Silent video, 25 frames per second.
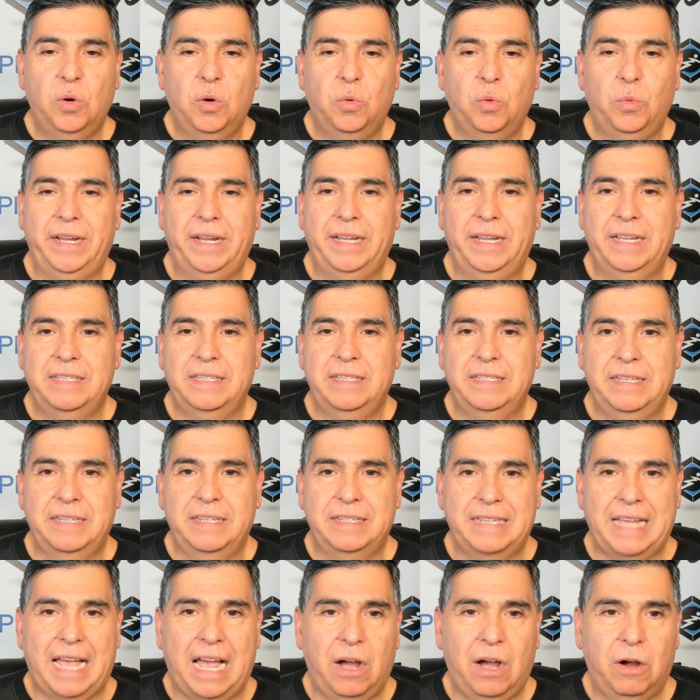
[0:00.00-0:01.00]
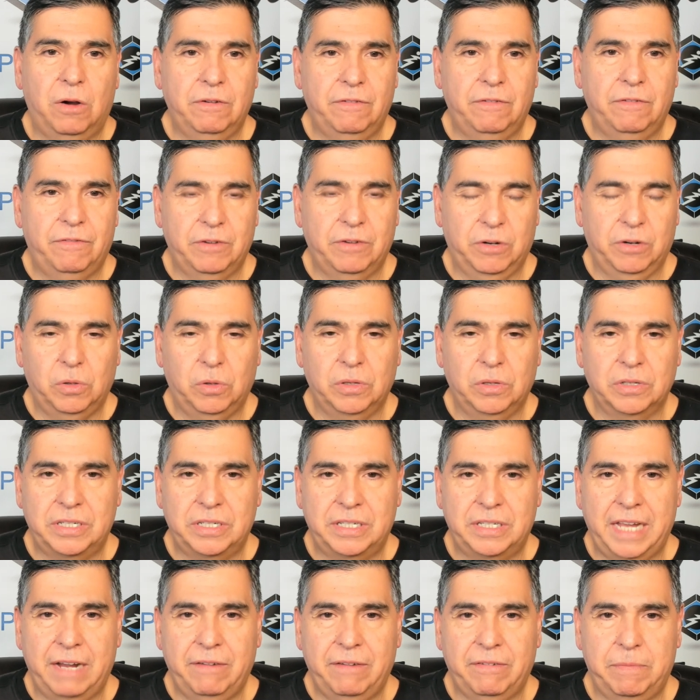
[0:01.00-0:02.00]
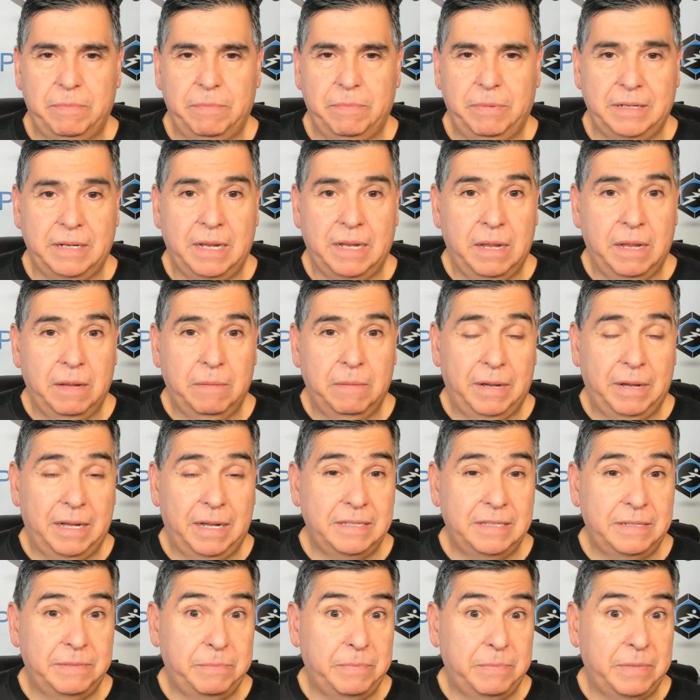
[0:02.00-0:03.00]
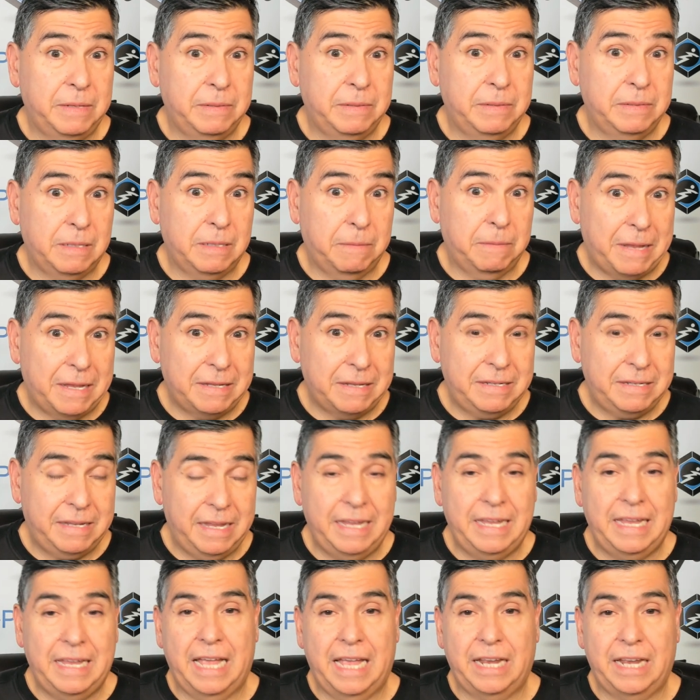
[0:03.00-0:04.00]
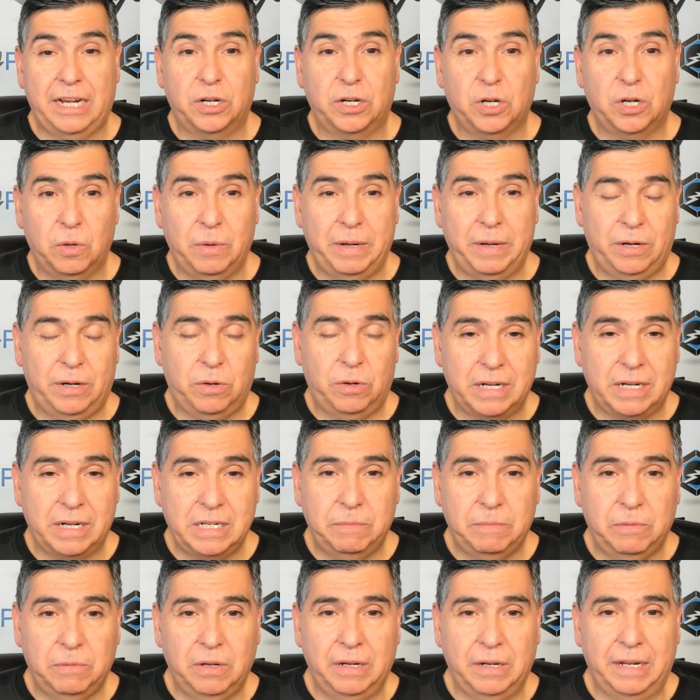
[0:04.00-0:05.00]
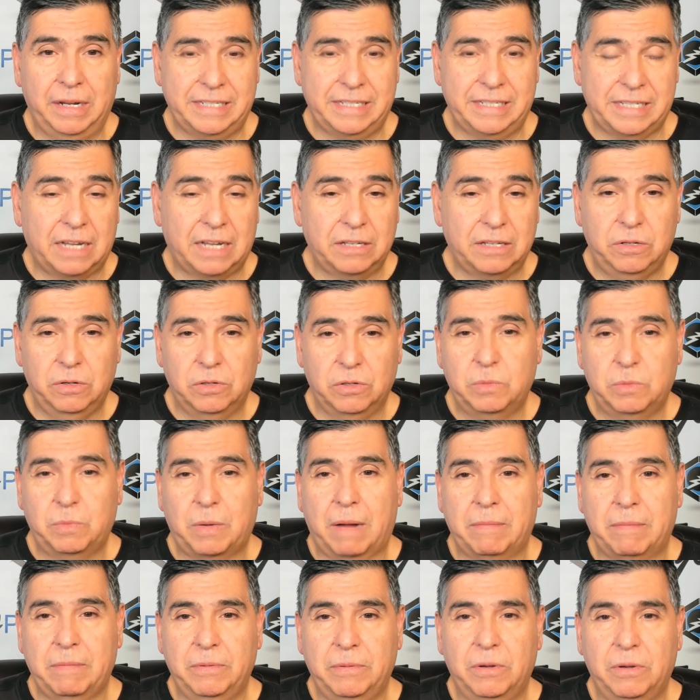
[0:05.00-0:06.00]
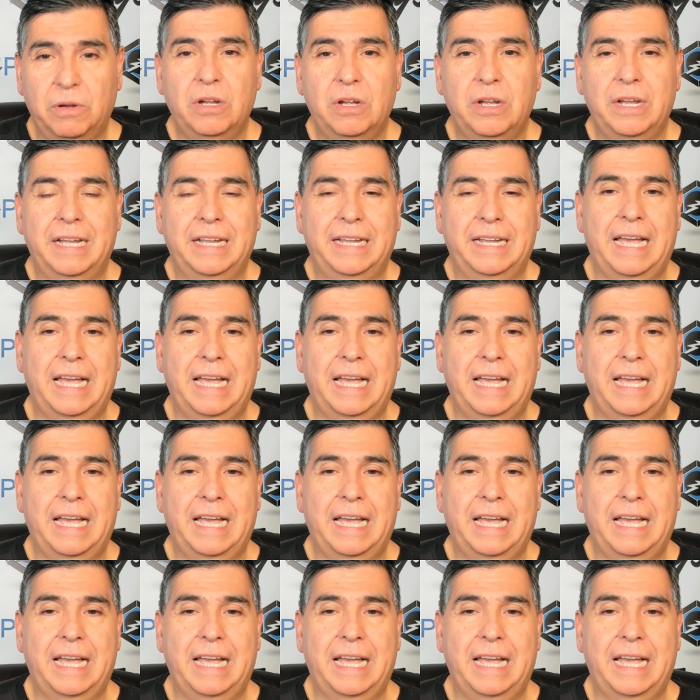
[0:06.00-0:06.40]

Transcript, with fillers: Wiggins is out for Golden State with Podzameski and Curry questionable. Santos probable.